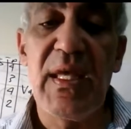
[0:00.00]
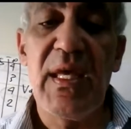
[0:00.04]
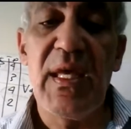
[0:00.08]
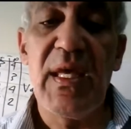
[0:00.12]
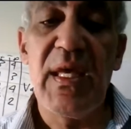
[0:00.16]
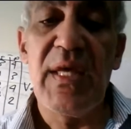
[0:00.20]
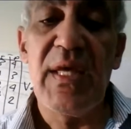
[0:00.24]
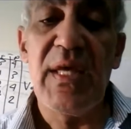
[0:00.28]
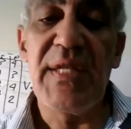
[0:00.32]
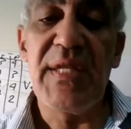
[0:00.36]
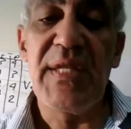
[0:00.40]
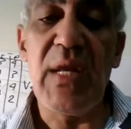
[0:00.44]

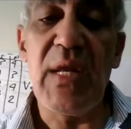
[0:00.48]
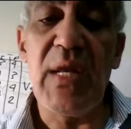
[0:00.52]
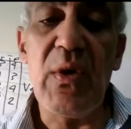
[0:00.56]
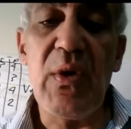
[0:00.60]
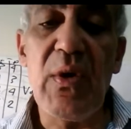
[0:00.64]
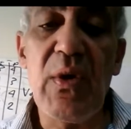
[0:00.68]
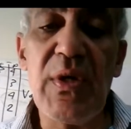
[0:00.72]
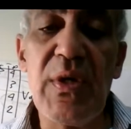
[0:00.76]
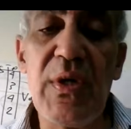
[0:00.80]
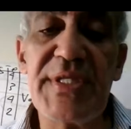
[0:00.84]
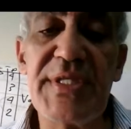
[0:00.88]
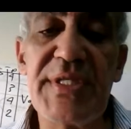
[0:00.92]
the law
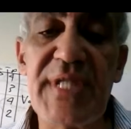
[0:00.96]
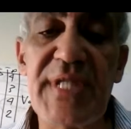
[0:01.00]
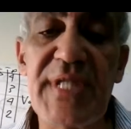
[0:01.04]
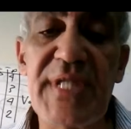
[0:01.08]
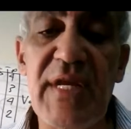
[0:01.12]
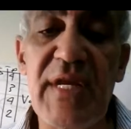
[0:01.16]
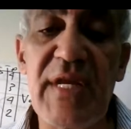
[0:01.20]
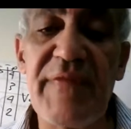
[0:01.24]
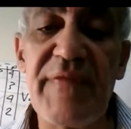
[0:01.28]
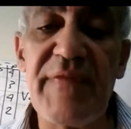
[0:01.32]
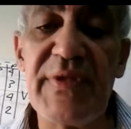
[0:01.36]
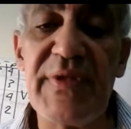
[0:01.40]
is
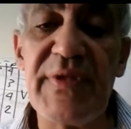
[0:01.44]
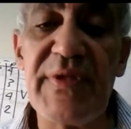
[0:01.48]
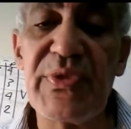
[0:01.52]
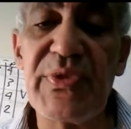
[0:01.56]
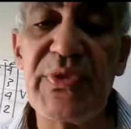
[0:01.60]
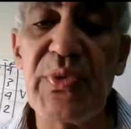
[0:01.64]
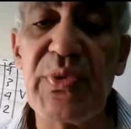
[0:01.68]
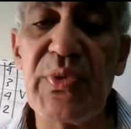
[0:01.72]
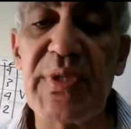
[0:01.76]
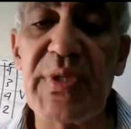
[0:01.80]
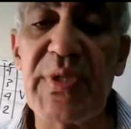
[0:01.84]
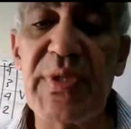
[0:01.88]
relevant to
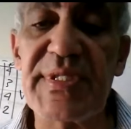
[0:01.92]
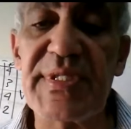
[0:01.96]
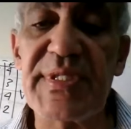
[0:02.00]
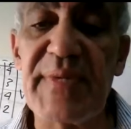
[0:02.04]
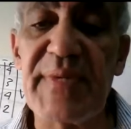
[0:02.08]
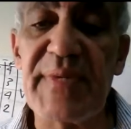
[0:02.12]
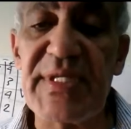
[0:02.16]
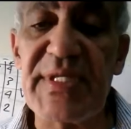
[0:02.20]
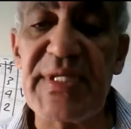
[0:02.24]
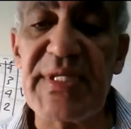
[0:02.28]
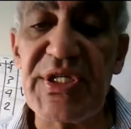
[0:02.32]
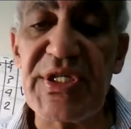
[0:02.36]

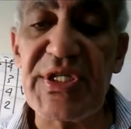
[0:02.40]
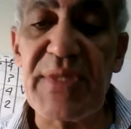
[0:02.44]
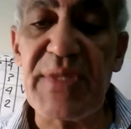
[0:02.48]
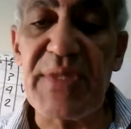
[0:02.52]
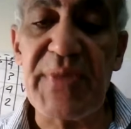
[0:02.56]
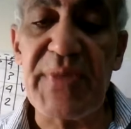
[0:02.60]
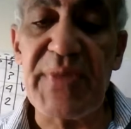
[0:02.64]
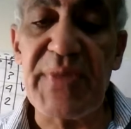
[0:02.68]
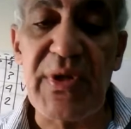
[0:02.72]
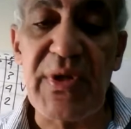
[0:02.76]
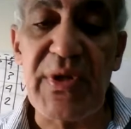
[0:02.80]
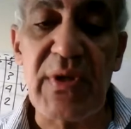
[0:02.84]
customization
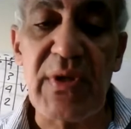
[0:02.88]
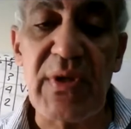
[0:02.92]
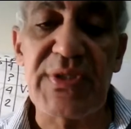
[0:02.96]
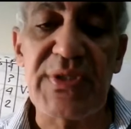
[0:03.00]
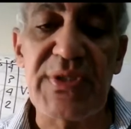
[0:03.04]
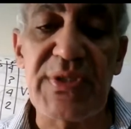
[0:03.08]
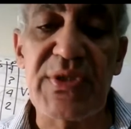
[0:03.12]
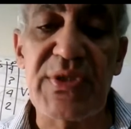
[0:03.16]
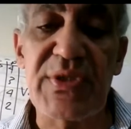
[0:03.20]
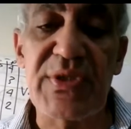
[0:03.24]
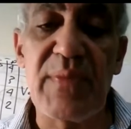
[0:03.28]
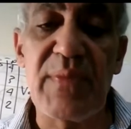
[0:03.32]
because
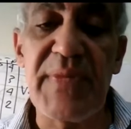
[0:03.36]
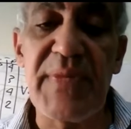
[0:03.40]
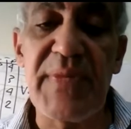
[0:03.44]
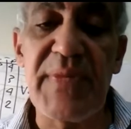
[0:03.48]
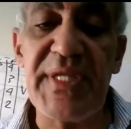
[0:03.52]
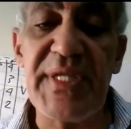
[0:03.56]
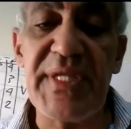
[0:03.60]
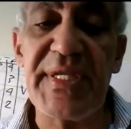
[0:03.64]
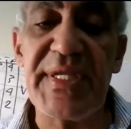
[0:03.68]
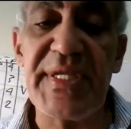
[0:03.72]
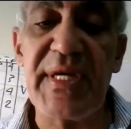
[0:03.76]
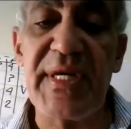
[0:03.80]

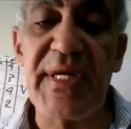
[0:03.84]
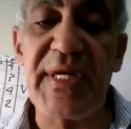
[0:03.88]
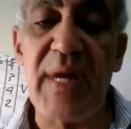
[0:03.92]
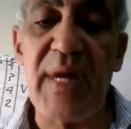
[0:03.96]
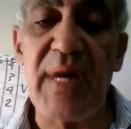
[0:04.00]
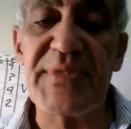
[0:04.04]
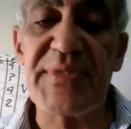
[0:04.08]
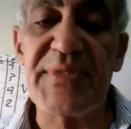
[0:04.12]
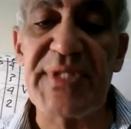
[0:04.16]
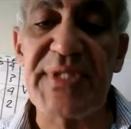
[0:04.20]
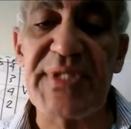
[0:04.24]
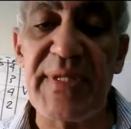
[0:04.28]
completing
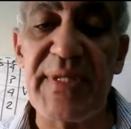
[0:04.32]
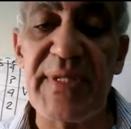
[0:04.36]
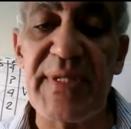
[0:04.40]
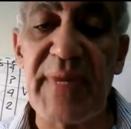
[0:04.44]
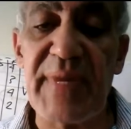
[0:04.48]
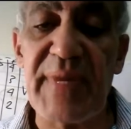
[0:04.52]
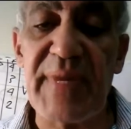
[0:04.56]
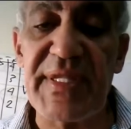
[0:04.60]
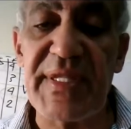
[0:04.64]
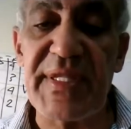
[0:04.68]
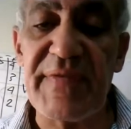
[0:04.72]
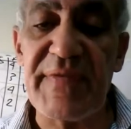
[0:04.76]
upstream
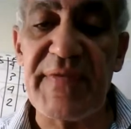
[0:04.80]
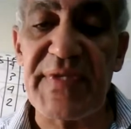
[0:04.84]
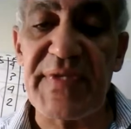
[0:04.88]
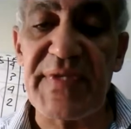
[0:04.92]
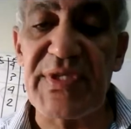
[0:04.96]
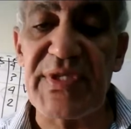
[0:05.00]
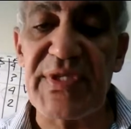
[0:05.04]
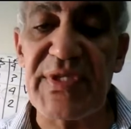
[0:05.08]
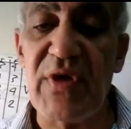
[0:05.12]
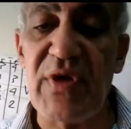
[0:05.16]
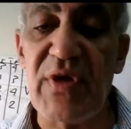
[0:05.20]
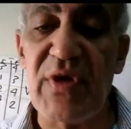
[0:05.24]
activities
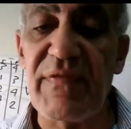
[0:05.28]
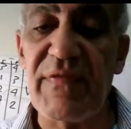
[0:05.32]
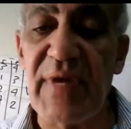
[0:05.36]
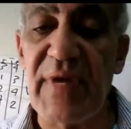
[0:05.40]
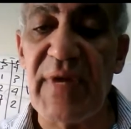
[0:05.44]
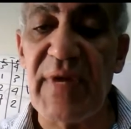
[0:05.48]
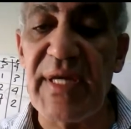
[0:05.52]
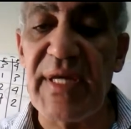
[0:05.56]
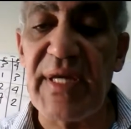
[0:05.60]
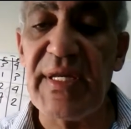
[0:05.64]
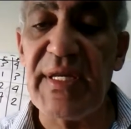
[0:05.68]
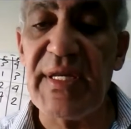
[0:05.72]

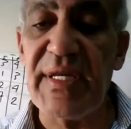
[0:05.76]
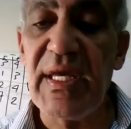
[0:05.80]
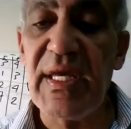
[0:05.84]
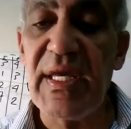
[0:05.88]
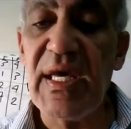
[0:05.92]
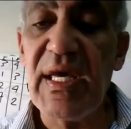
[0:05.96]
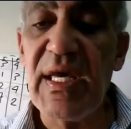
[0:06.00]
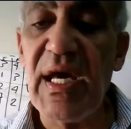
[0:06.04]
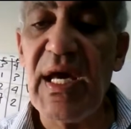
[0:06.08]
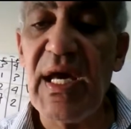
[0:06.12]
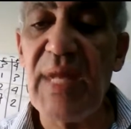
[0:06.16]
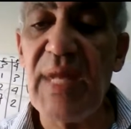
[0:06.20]
offline
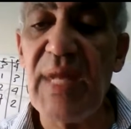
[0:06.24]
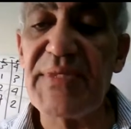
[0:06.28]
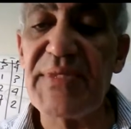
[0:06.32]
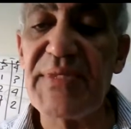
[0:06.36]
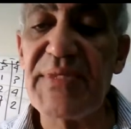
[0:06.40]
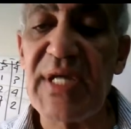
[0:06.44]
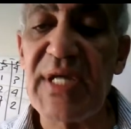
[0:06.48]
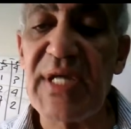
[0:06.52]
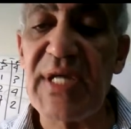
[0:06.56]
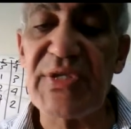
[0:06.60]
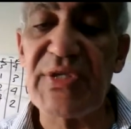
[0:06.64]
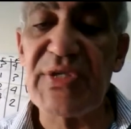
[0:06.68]
helps
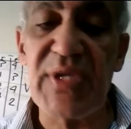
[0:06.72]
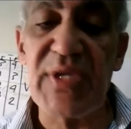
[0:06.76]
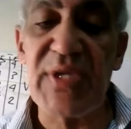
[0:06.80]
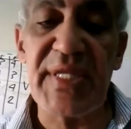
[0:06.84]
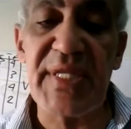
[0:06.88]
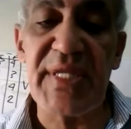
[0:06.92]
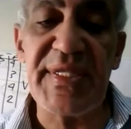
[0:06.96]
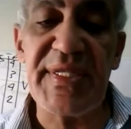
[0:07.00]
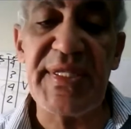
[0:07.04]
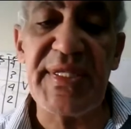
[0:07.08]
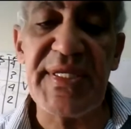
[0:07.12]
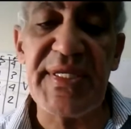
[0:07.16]
isolate
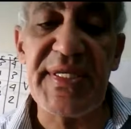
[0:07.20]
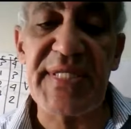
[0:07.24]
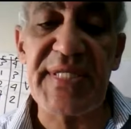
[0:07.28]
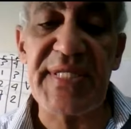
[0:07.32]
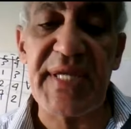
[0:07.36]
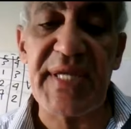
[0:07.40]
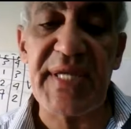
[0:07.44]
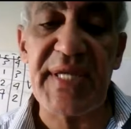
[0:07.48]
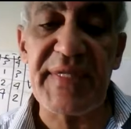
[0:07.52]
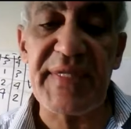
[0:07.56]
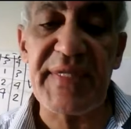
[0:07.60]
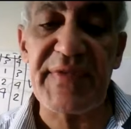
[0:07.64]
these
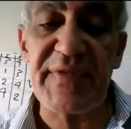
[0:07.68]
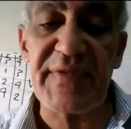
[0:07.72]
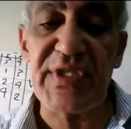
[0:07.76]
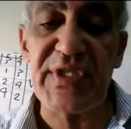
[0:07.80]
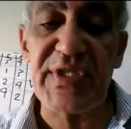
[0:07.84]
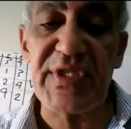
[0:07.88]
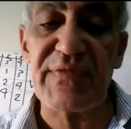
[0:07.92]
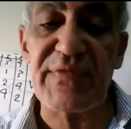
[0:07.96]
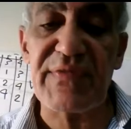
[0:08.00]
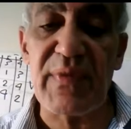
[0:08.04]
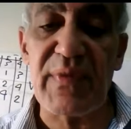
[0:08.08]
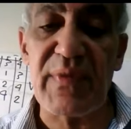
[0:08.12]
activities
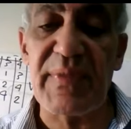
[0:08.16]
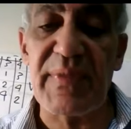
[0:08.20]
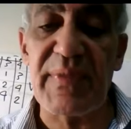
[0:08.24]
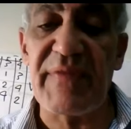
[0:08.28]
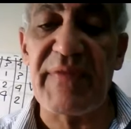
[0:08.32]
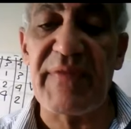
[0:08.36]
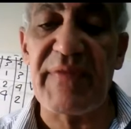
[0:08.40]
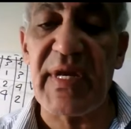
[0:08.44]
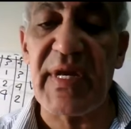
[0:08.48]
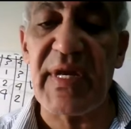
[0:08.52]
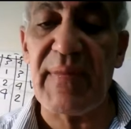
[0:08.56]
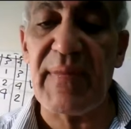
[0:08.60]
from the
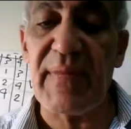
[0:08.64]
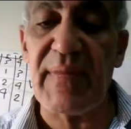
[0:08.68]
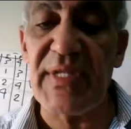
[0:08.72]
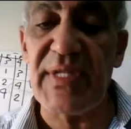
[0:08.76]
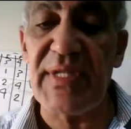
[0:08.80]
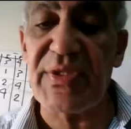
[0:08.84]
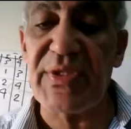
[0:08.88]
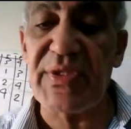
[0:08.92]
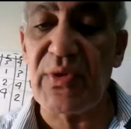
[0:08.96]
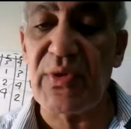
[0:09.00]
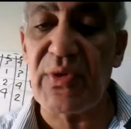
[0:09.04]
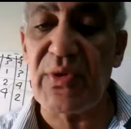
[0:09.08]
variability
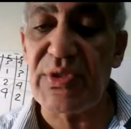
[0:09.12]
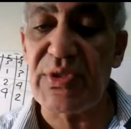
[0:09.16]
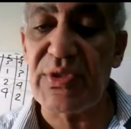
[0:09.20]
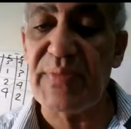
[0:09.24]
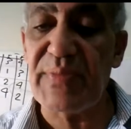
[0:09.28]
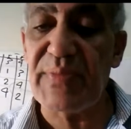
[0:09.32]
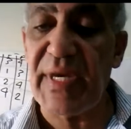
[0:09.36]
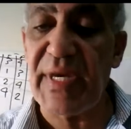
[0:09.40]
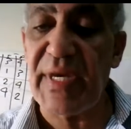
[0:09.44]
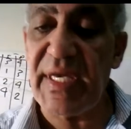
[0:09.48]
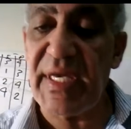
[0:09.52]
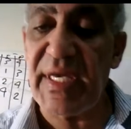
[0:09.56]
caused by
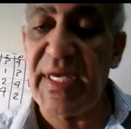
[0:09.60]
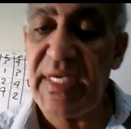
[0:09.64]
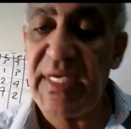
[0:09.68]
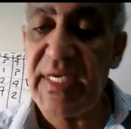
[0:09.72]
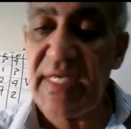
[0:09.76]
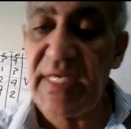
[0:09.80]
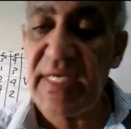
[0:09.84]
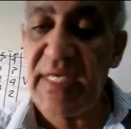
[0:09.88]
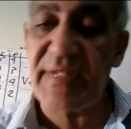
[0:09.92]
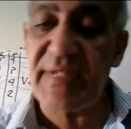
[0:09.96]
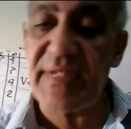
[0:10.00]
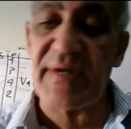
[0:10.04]

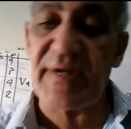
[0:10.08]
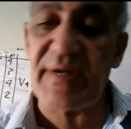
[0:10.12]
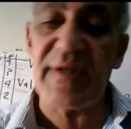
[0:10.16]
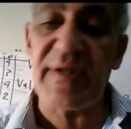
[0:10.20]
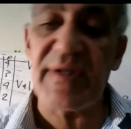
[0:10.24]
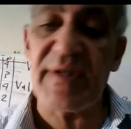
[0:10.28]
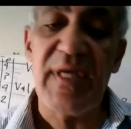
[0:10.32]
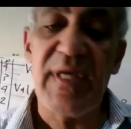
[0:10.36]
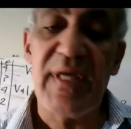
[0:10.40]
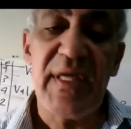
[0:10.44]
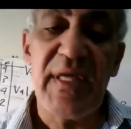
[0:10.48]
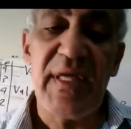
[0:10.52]
either
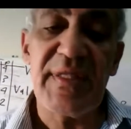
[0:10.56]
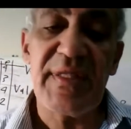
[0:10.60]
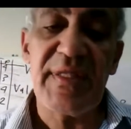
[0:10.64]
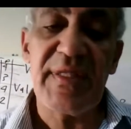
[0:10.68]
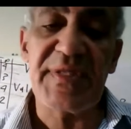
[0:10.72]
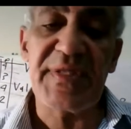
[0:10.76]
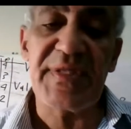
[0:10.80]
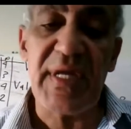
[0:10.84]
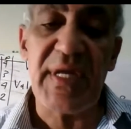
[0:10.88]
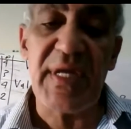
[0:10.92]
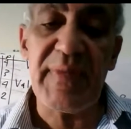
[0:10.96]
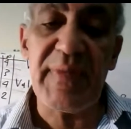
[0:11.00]
the
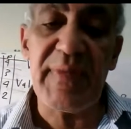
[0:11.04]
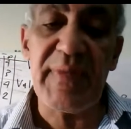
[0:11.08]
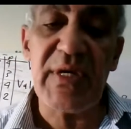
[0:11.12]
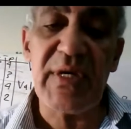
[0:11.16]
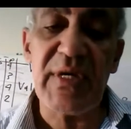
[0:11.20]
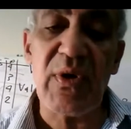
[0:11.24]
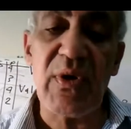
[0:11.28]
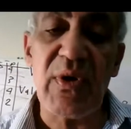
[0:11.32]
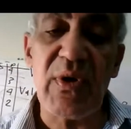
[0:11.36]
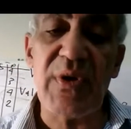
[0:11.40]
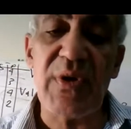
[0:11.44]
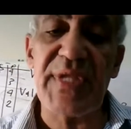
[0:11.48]
timing
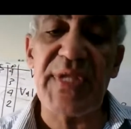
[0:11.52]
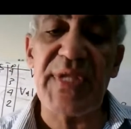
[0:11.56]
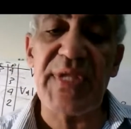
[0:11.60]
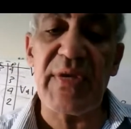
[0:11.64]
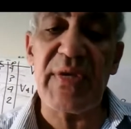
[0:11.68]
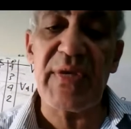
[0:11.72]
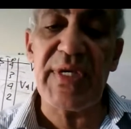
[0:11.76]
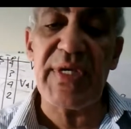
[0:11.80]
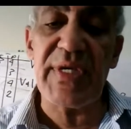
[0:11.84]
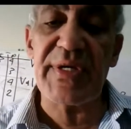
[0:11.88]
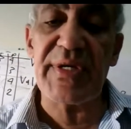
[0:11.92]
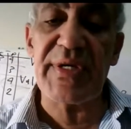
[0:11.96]
or the
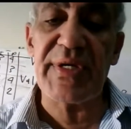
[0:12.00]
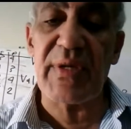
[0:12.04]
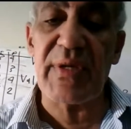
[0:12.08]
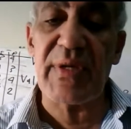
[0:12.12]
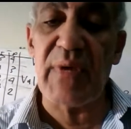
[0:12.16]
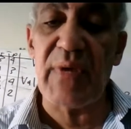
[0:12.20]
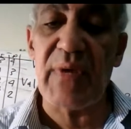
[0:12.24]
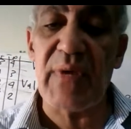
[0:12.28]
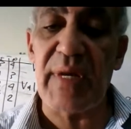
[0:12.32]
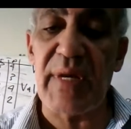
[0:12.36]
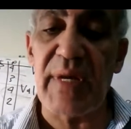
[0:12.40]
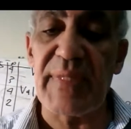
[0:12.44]
unique
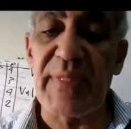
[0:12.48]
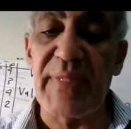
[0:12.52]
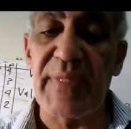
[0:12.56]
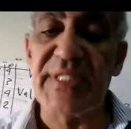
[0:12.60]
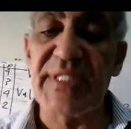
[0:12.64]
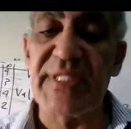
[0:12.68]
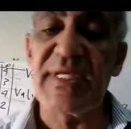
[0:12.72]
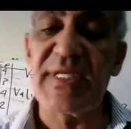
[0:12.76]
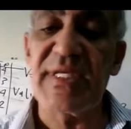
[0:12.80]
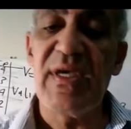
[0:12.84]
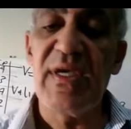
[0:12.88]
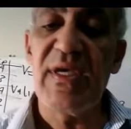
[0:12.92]
requirements
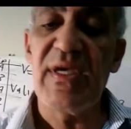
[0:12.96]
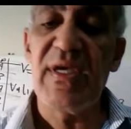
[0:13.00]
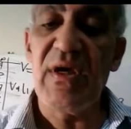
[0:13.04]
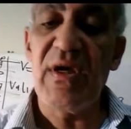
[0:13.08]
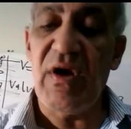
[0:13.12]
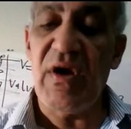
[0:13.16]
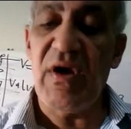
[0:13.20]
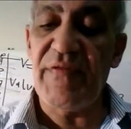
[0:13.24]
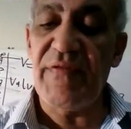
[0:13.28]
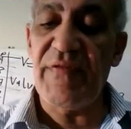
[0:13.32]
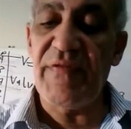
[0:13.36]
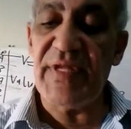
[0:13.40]
of
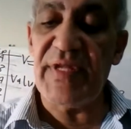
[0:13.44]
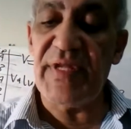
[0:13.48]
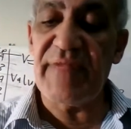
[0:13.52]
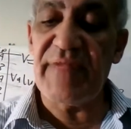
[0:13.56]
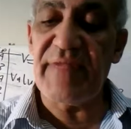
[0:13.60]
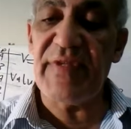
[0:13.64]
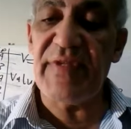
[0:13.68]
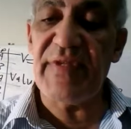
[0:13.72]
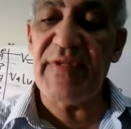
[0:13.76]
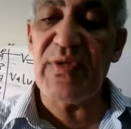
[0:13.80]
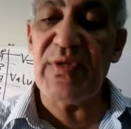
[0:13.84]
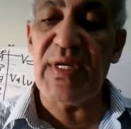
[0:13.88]

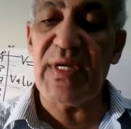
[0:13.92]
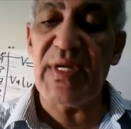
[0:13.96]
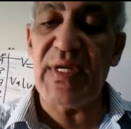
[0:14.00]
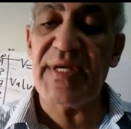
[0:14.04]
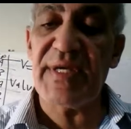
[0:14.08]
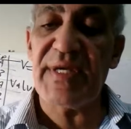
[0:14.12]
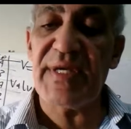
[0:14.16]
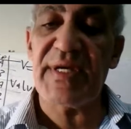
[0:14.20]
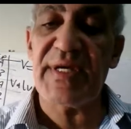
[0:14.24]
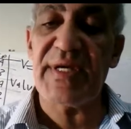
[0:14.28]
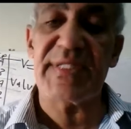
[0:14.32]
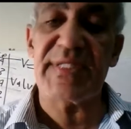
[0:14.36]
individual
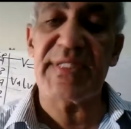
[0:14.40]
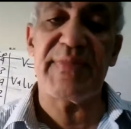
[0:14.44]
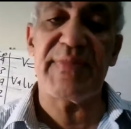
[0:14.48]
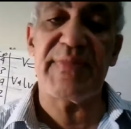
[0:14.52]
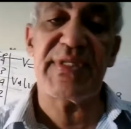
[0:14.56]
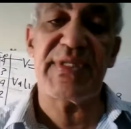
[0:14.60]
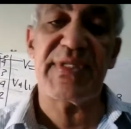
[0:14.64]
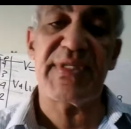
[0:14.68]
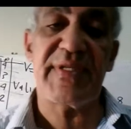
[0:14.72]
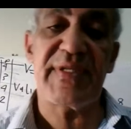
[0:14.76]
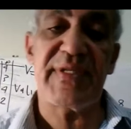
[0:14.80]
customers.